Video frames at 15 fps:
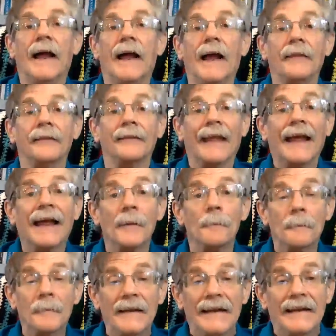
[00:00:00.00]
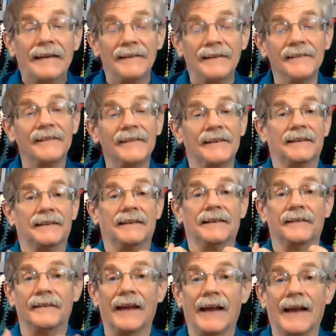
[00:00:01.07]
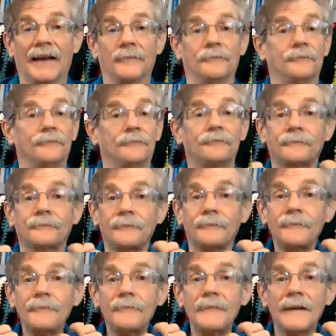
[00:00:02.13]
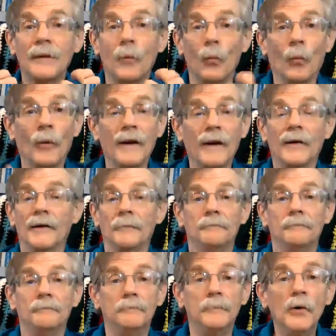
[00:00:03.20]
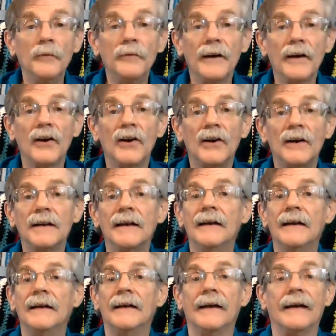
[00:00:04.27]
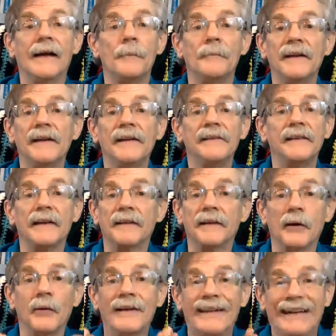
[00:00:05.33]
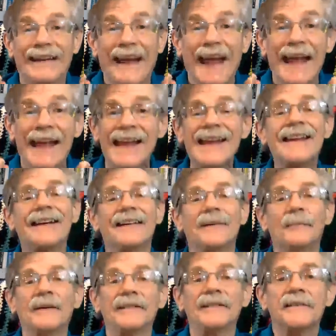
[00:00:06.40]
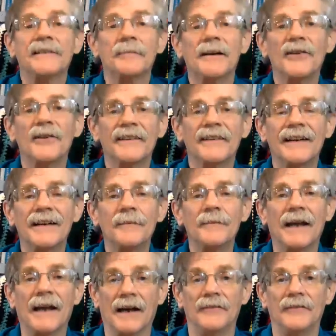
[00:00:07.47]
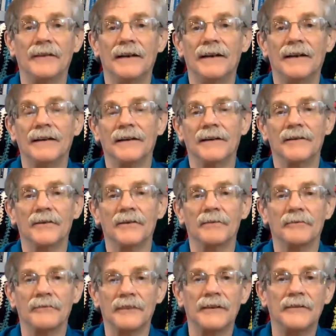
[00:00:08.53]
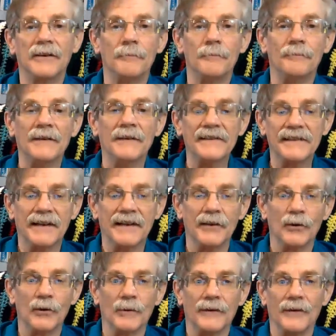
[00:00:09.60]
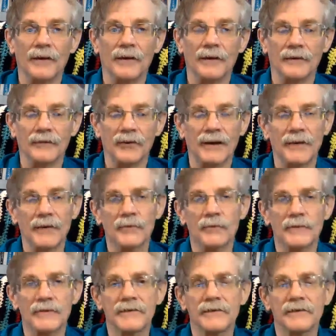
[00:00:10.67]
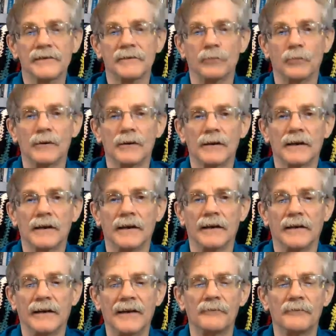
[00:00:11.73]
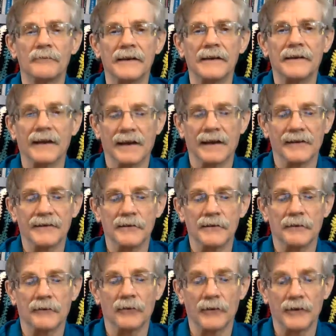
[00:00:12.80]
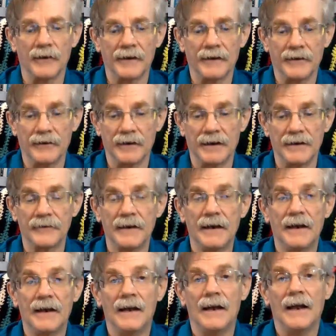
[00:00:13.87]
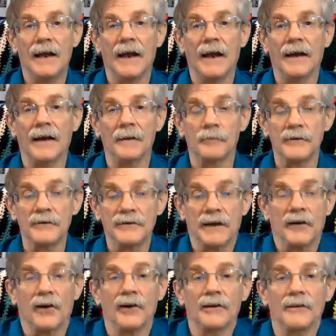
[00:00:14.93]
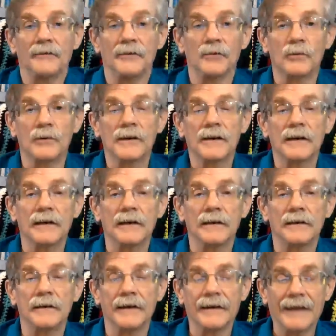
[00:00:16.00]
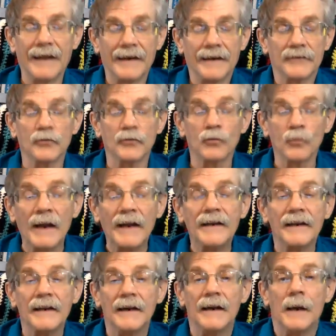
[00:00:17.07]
And that means that we are moving along, and that means you get to go yay, because that's about all the time you have. Because you're very, very busy, I know, with all of your other courses, work, and everything else that you have going on in your life. And I appreciate all of your work, and that is great.